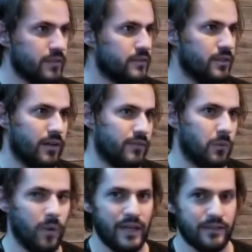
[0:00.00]
So you don't have
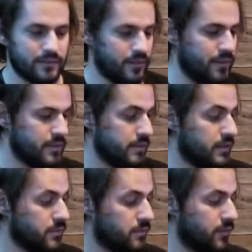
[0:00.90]
to wait, and
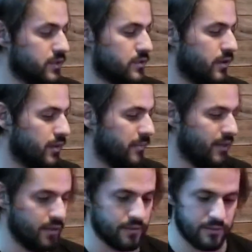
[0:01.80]
it's a really strong
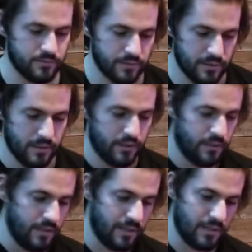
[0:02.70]
bond.
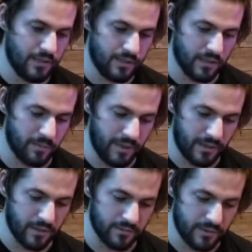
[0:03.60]
And I need to go
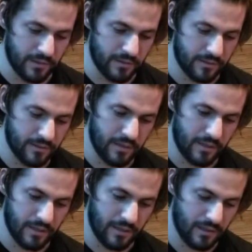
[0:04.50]
back over
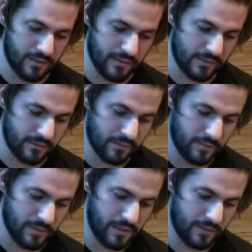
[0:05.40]
this a little
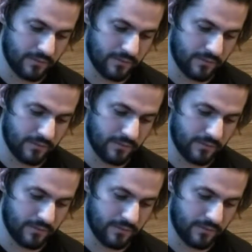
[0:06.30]
bit.